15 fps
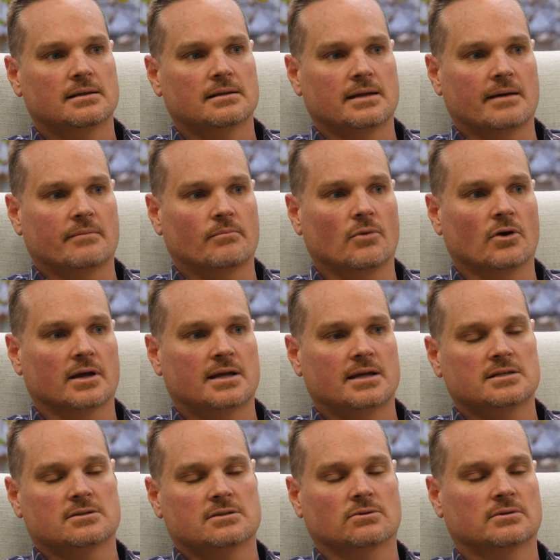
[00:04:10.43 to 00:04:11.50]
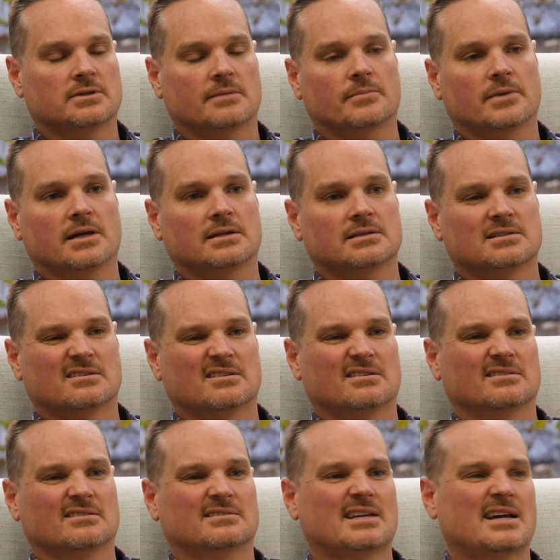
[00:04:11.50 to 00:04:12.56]
that my kids looked at me and said,
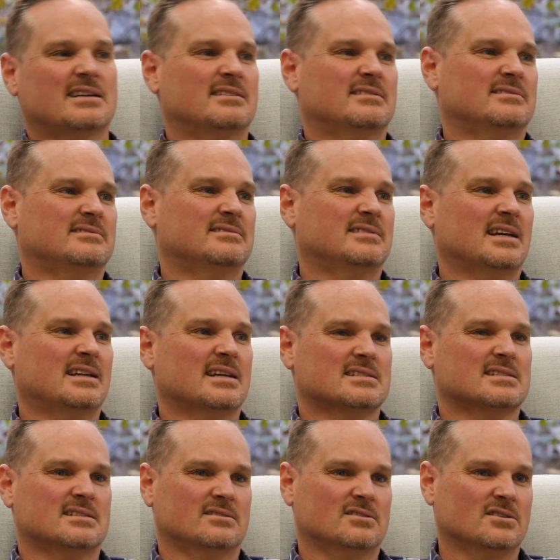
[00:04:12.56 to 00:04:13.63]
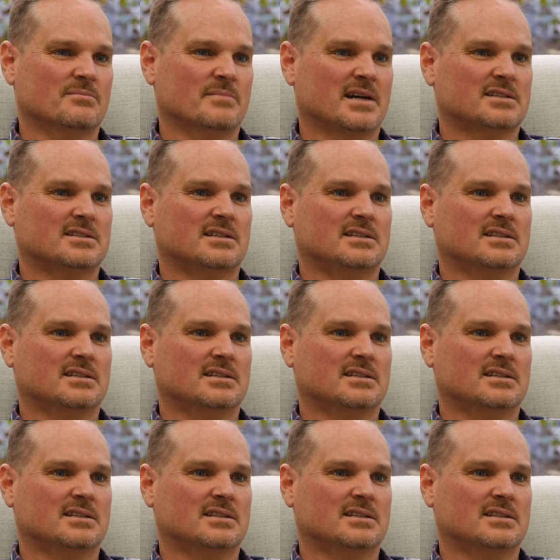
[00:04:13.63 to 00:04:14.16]
oh, Dad doesn't do much.